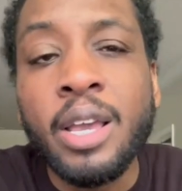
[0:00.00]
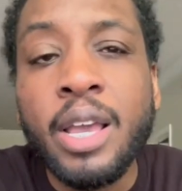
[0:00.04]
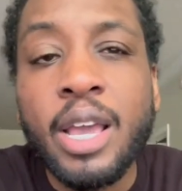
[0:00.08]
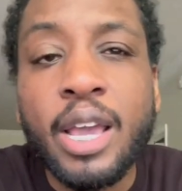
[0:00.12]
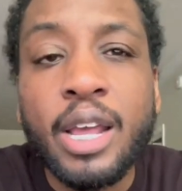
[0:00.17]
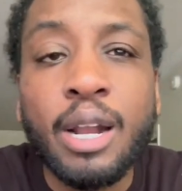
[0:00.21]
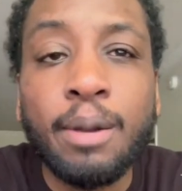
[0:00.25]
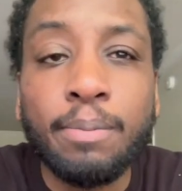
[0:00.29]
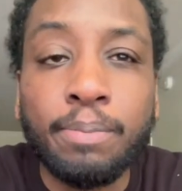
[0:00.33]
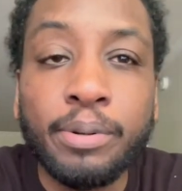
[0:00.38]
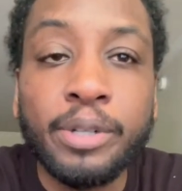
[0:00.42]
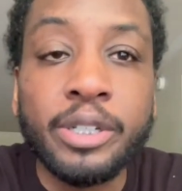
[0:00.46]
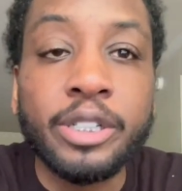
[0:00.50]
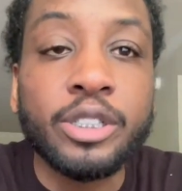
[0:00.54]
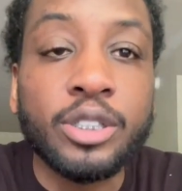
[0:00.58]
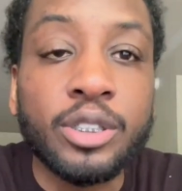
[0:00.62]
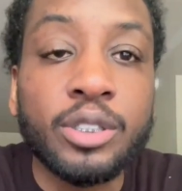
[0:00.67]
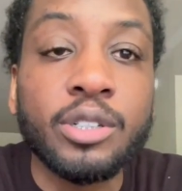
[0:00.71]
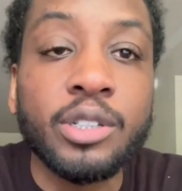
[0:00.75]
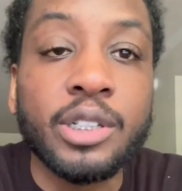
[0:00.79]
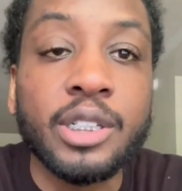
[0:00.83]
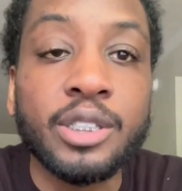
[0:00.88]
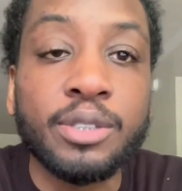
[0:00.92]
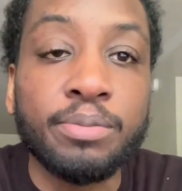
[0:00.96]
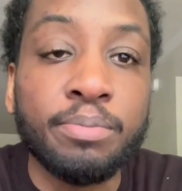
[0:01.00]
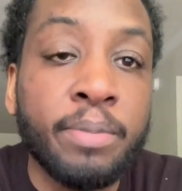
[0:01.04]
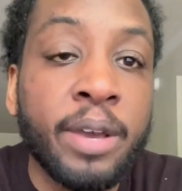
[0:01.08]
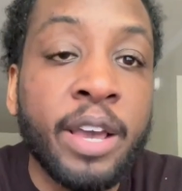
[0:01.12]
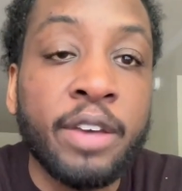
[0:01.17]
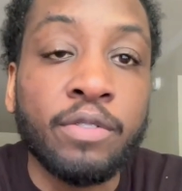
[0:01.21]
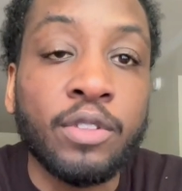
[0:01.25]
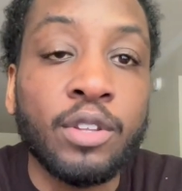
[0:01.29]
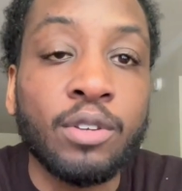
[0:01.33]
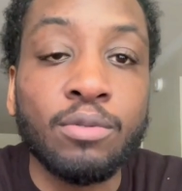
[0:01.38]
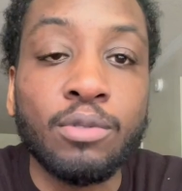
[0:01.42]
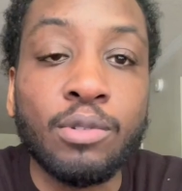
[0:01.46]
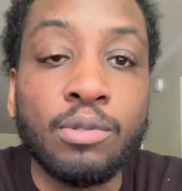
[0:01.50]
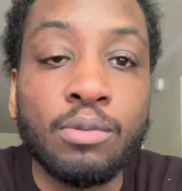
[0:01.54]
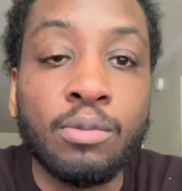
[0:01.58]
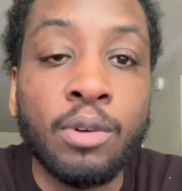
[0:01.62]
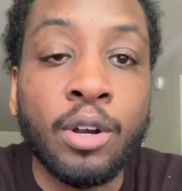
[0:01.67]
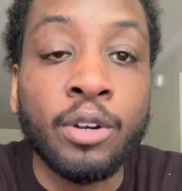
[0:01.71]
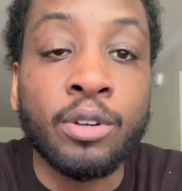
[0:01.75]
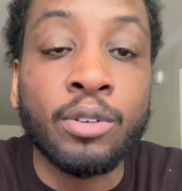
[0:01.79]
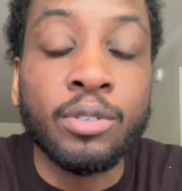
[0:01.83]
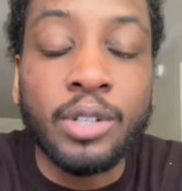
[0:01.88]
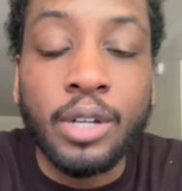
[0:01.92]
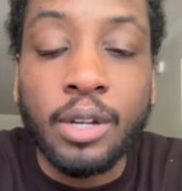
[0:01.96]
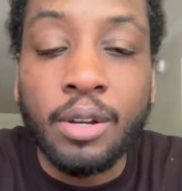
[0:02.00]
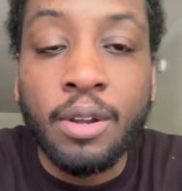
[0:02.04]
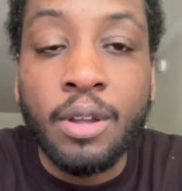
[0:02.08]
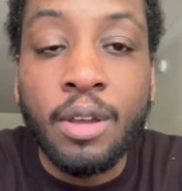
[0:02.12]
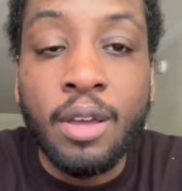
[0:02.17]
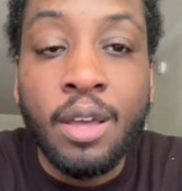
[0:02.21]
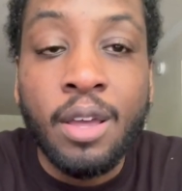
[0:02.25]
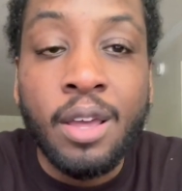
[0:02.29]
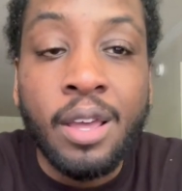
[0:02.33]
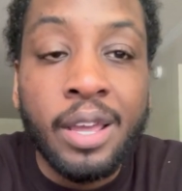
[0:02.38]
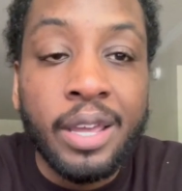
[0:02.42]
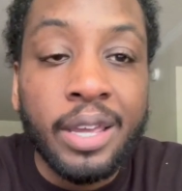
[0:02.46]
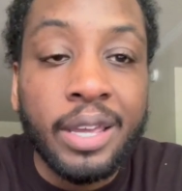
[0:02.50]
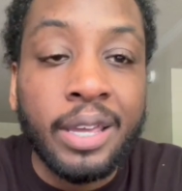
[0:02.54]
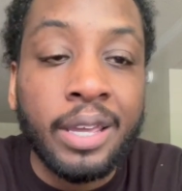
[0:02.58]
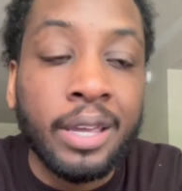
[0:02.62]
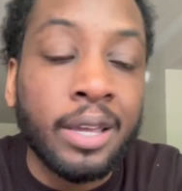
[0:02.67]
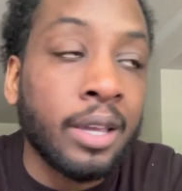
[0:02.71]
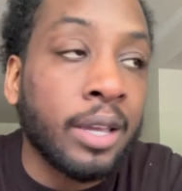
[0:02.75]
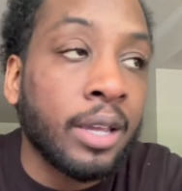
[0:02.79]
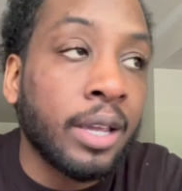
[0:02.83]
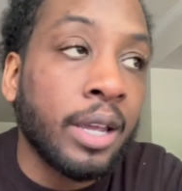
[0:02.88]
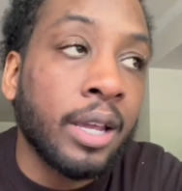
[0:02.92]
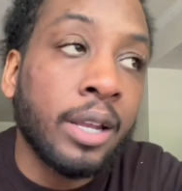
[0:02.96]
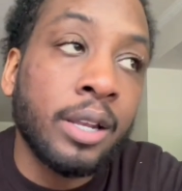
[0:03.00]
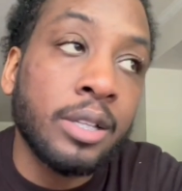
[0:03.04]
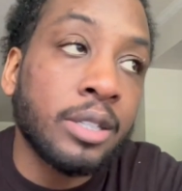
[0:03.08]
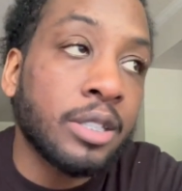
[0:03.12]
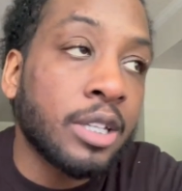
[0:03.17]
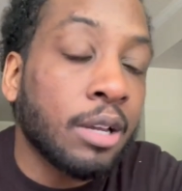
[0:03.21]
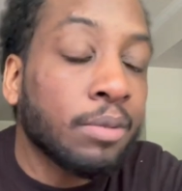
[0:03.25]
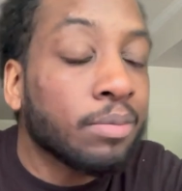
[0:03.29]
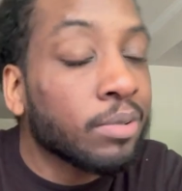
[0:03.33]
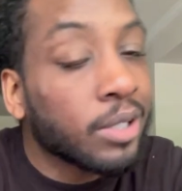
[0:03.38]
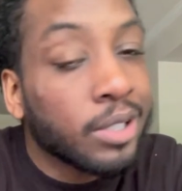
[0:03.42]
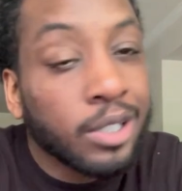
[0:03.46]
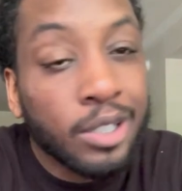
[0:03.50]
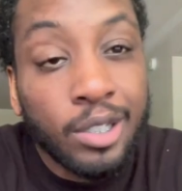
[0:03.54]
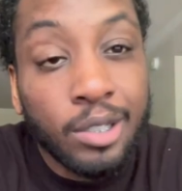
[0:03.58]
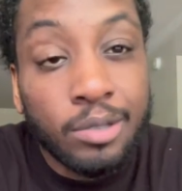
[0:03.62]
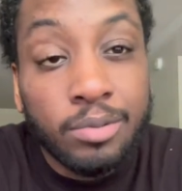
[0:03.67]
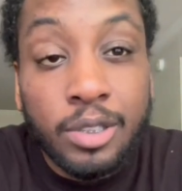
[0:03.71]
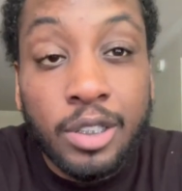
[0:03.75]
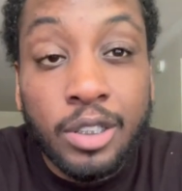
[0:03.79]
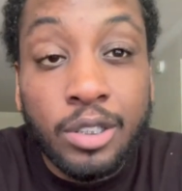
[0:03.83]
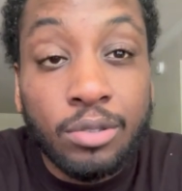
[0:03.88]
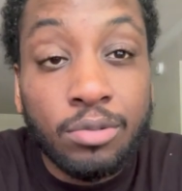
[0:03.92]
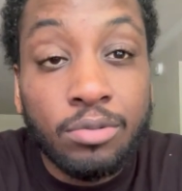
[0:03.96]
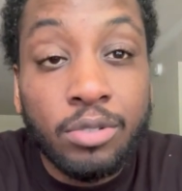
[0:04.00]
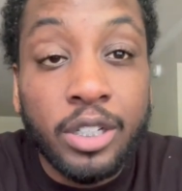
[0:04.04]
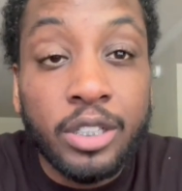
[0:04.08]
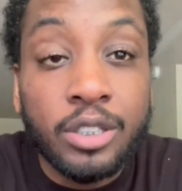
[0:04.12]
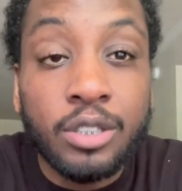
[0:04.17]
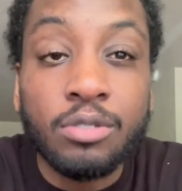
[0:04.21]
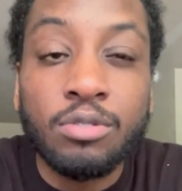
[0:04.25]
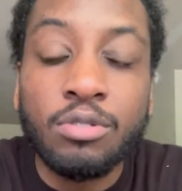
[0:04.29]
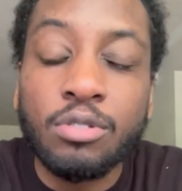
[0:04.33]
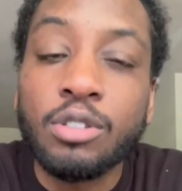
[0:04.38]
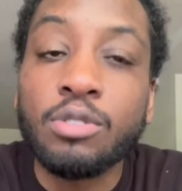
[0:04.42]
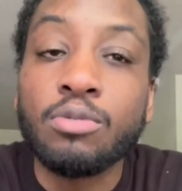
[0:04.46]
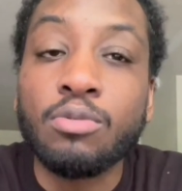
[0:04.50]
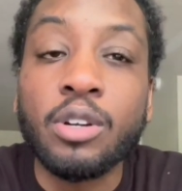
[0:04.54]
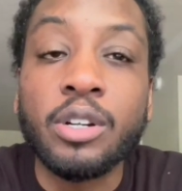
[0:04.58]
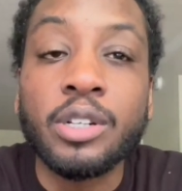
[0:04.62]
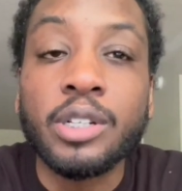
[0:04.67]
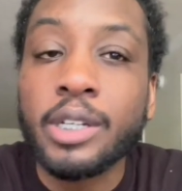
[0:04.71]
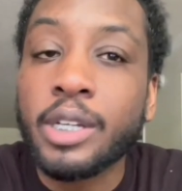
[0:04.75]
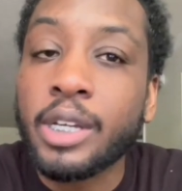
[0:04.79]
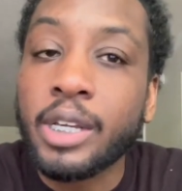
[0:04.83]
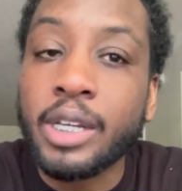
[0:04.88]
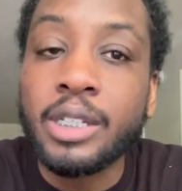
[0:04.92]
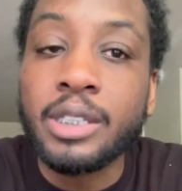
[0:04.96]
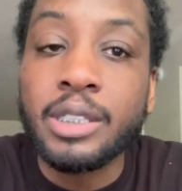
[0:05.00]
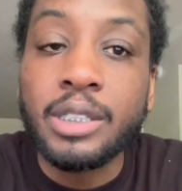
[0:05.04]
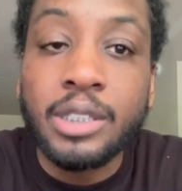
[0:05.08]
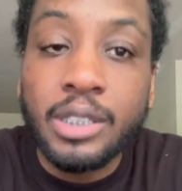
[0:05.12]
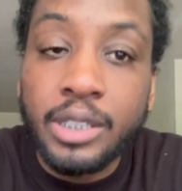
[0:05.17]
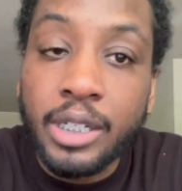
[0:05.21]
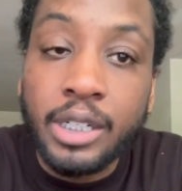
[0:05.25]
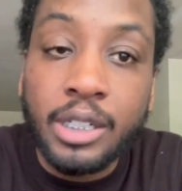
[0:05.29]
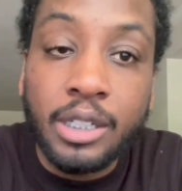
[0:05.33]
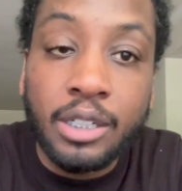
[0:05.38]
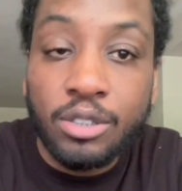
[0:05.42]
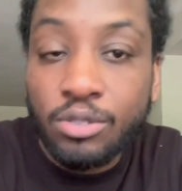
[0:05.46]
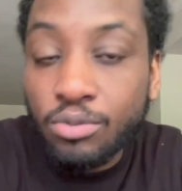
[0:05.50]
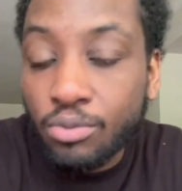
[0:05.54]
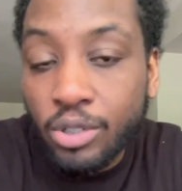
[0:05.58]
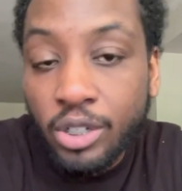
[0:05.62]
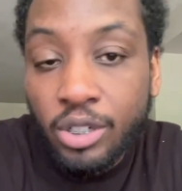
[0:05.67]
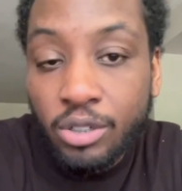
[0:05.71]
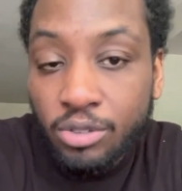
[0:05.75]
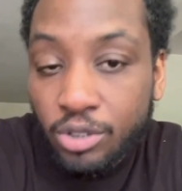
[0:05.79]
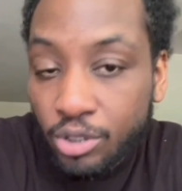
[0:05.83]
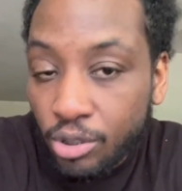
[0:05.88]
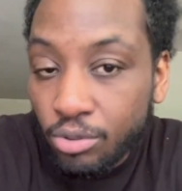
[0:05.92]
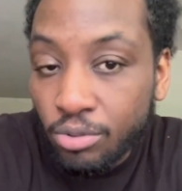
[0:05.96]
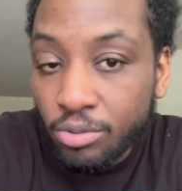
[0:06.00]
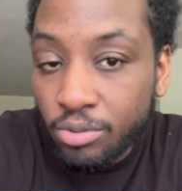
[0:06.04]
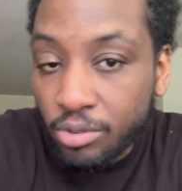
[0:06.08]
And I'm pretty sure this method will work in any type of club situation, or it weren't in any city as well too,